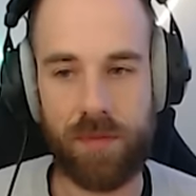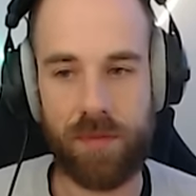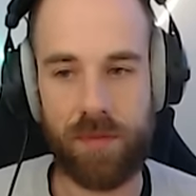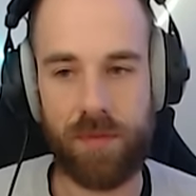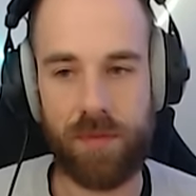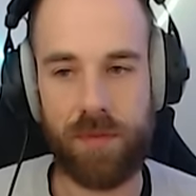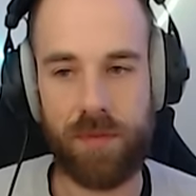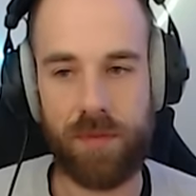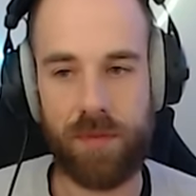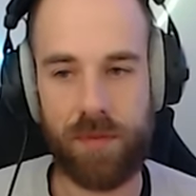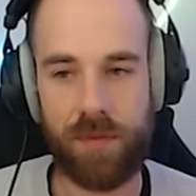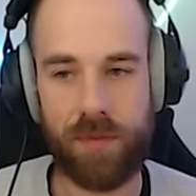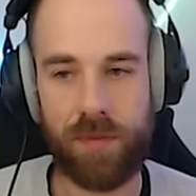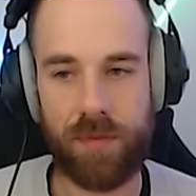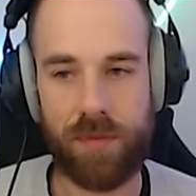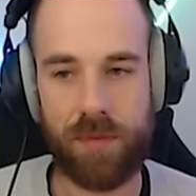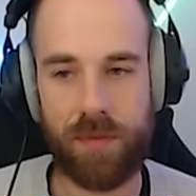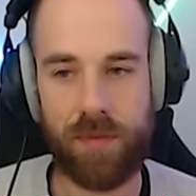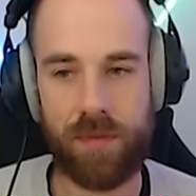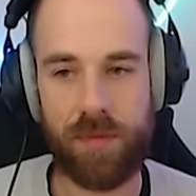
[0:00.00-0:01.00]

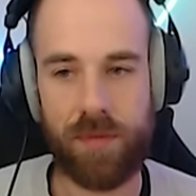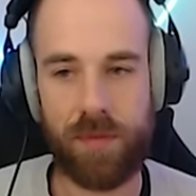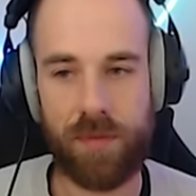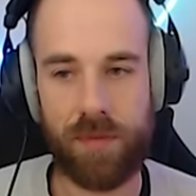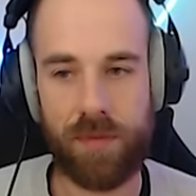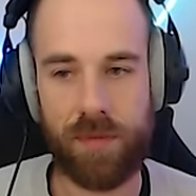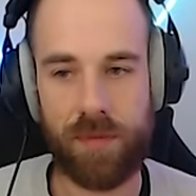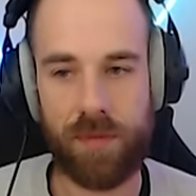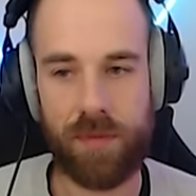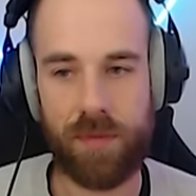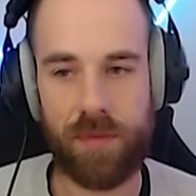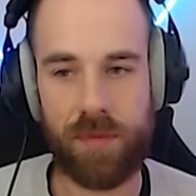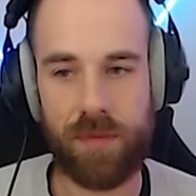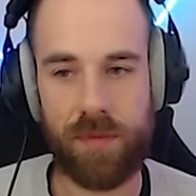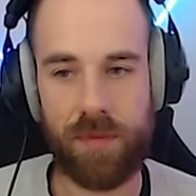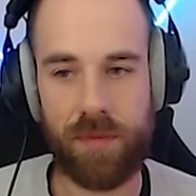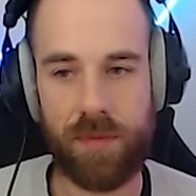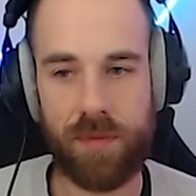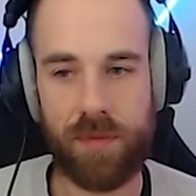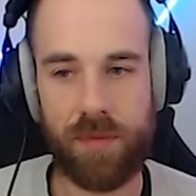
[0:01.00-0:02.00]

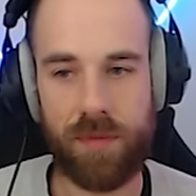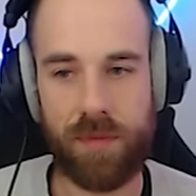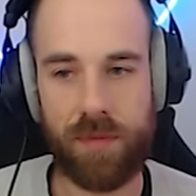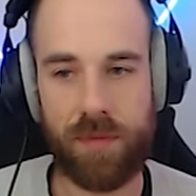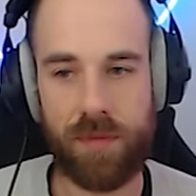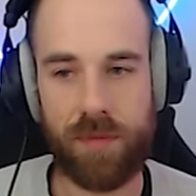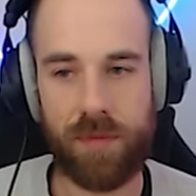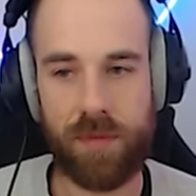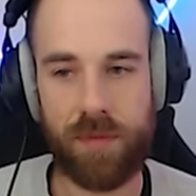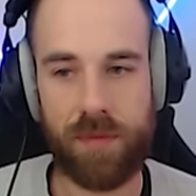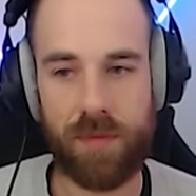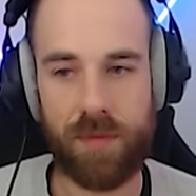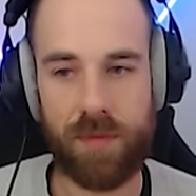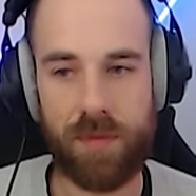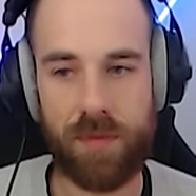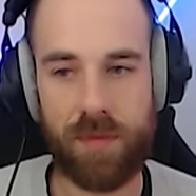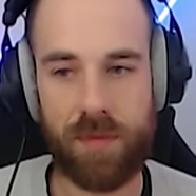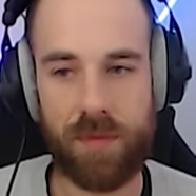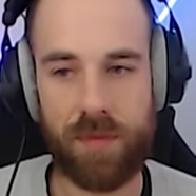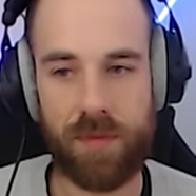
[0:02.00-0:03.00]

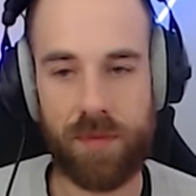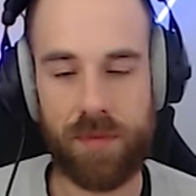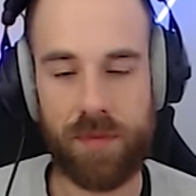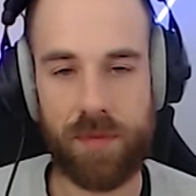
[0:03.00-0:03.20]
This person isn't speaking.